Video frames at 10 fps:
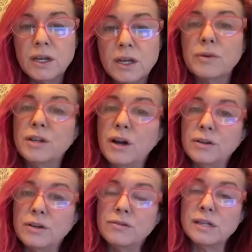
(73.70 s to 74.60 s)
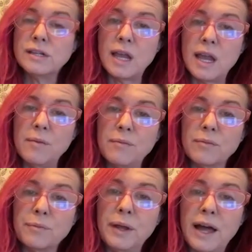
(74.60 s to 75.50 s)
We don't use the same
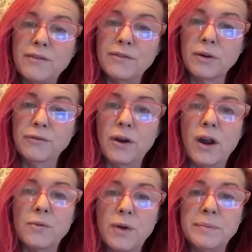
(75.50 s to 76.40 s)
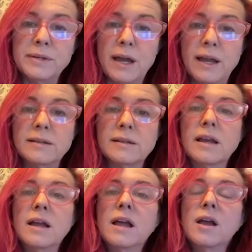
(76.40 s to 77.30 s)
platform for our websites,
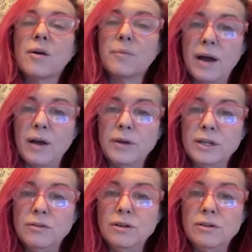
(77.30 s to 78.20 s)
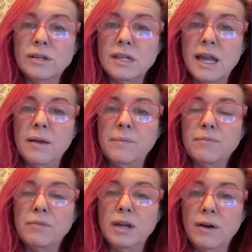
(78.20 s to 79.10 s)
but we do use the same
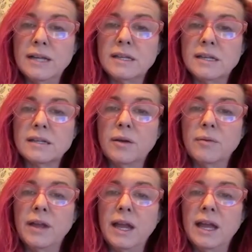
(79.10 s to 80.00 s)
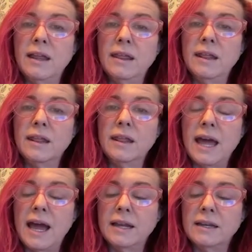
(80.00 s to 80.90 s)
POS system, and
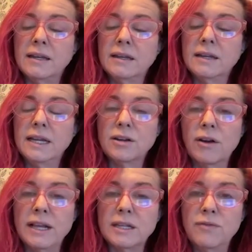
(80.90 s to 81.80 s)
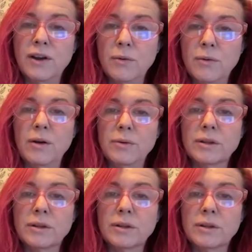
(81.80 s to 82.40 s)
that integrates very well with